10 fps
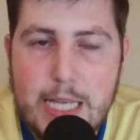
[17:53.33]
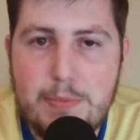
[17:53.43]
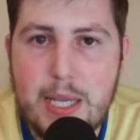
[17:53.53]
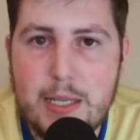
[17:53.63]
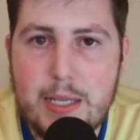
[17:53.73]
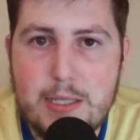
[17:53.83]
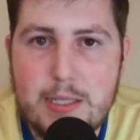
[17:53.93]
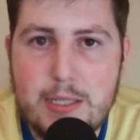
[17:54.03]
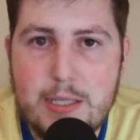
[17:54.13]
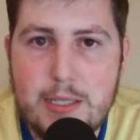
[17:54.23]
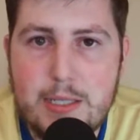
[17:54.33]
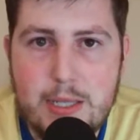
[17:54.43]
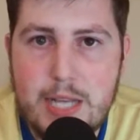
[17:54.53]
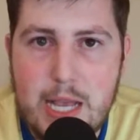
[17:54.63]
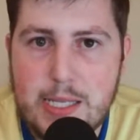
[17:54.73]
is because the
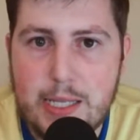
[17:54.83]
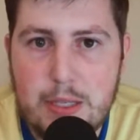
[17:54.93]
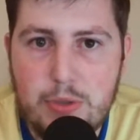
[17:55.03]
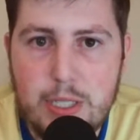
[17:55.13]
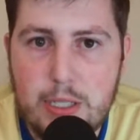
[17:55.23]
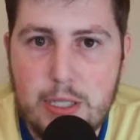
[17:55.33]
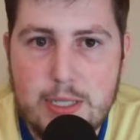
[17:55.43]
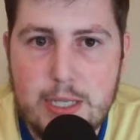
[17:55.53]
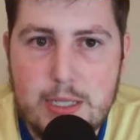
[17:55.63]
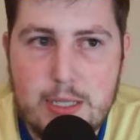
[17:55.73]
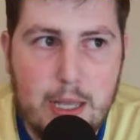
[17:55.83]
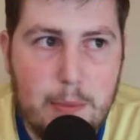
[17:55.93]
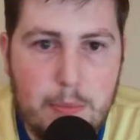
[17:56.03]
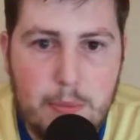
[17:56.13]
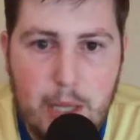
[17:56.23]
Jazz had this really good season.
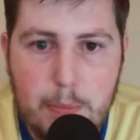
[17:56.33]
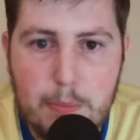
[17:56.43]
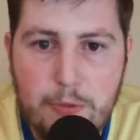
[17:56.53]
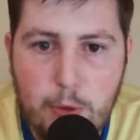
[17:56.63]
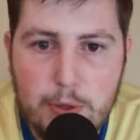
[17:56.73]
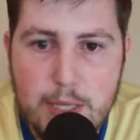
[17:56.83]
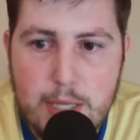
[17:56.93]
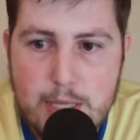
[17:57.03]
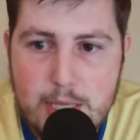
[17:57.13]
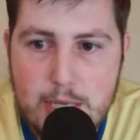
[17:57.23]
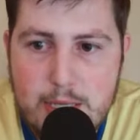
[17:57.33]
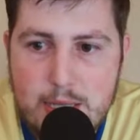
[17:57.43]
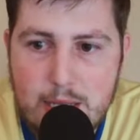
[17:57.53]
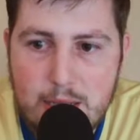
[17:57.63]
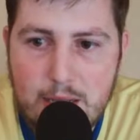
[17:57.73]
Like before this season,
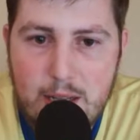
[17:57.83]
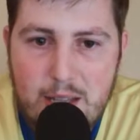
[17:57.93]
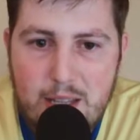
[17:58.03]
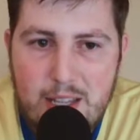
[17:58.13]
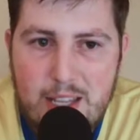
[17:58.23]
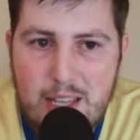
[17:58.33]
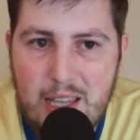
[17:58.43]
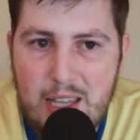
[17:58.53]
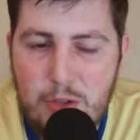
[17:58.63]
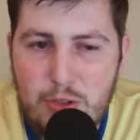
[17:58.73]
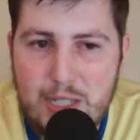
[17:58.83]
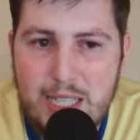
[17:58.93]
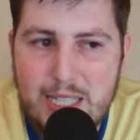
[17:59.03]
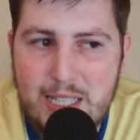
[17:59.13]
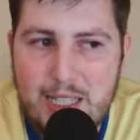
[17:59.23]
he really didn't get a
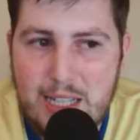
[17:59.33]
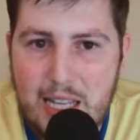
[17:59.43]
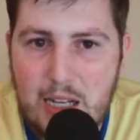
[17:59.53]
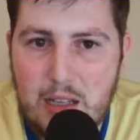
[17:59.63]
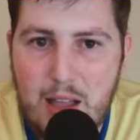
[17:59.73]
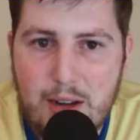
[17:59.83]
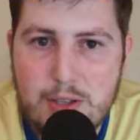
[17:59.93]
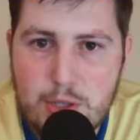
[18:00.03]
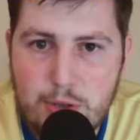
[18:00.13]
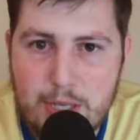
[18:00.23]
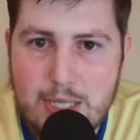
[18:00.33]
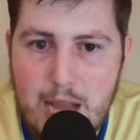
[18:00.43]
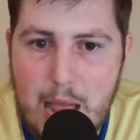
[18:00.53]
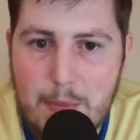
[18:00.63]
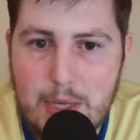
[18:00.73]
lot of screen time and
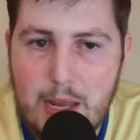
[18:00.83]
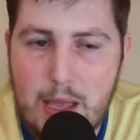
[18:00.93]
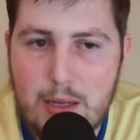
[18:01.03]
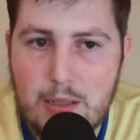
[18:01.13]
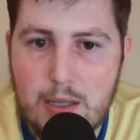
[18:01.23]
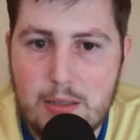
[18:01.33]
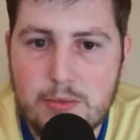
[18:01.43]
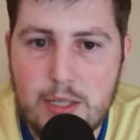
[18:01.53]
a lot of like